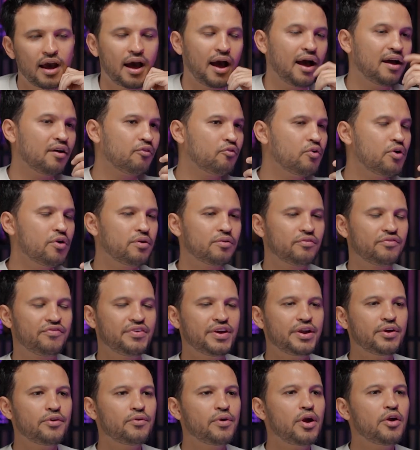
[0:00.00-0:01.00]

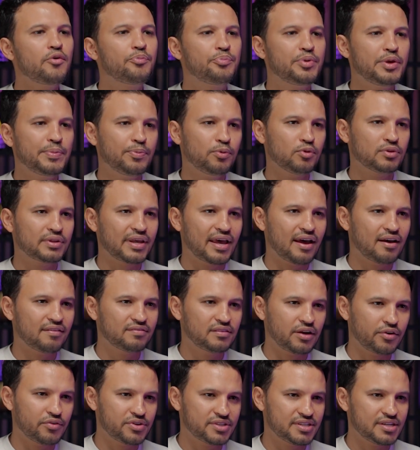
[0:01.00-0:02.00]
Very rare people, they have
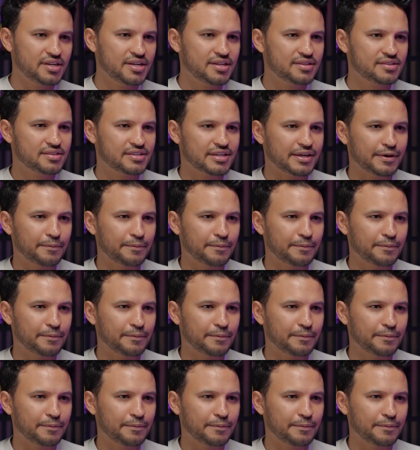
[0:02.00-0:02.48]
that resiliency.